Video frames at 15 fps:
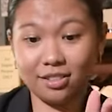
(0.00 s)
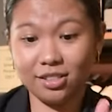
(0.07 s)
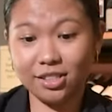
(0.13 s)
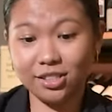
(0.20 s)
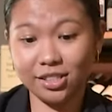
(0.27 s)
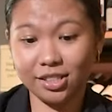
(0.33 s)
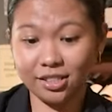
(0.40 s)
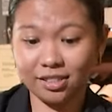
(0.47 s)

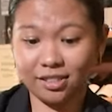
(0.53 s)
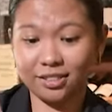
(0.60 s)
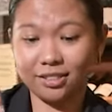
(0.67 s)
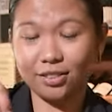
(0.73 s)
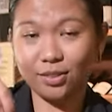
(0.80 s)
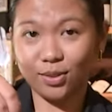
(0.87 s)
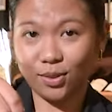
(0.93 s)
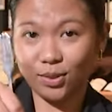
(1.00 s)
Ginger.
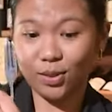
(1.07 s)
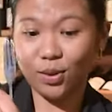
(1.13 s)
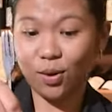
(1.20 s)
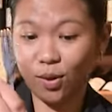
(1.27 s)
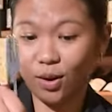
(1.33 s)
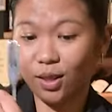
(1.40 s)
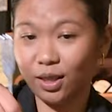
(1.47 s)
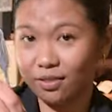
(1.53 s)

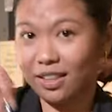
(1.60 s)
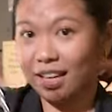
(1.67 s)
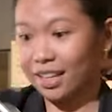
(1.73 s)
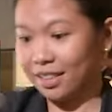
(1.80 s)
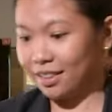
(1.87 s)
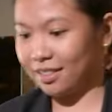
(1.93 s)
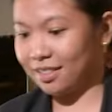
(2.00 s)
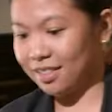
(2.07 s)
All of
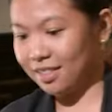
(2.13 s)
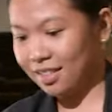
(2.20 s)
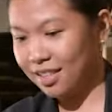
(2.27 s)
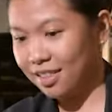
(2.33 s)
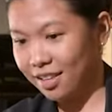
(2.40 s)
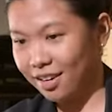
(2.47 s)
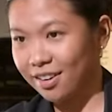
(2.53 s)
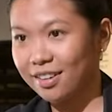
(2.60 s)
that
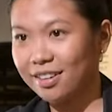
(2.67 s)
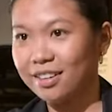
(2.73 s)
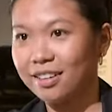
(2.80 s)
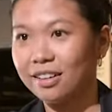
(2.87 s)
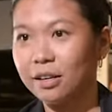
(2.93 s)
in there.